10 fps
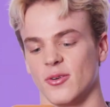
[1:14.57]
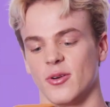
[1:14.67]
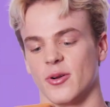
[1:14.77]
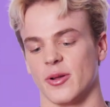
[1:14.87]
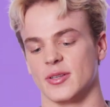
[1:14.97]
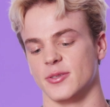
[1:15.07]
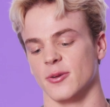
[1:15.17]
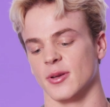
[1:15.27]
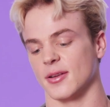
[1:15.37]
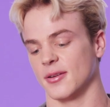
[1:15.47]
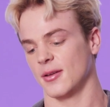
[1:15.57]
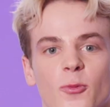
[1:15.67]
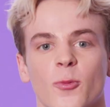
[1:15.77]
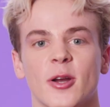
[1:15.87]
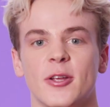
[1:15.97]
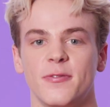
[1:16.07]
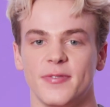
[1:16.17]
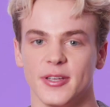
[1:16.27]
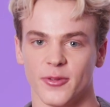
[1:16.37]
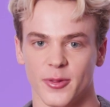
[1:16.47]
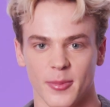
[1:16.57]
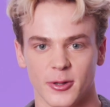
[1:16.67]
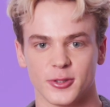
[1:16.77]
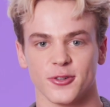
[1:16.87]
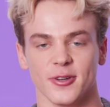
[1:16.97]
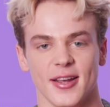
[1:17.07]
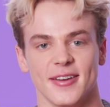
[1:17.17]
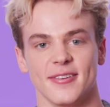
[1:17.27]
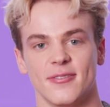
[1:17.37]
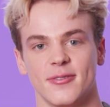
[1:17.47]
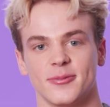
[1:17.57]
I don't know what I was doing. Where do you feel the most creative?